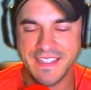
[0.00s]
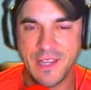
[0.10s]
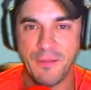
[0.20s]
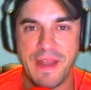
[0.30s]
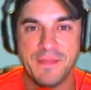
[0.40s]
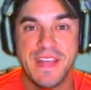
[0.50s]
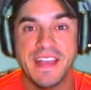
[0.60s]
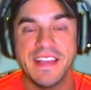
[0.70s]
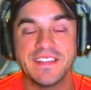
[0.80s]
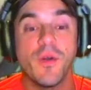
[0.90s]
Let's go, my name's
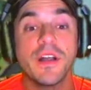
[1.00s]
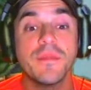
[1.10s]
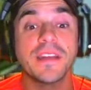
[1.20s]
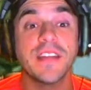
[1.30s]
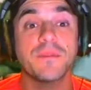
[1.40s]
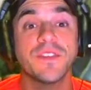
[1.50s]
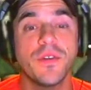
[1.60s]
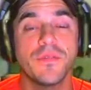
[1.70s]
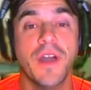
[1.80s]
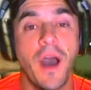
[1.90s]
Dan Gheesling. Welcome to next
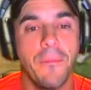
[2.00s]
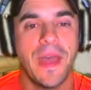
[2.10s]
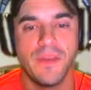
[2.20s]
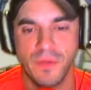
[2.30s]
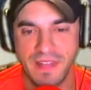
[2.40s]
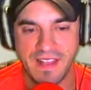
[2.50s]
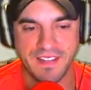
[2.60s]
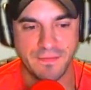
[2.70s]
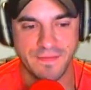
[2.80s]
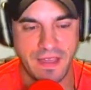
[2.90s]
episode of Cuphead, where
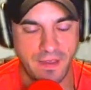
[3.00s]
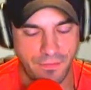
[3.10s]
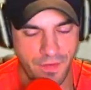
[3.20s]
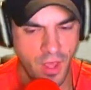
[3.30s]
last left off,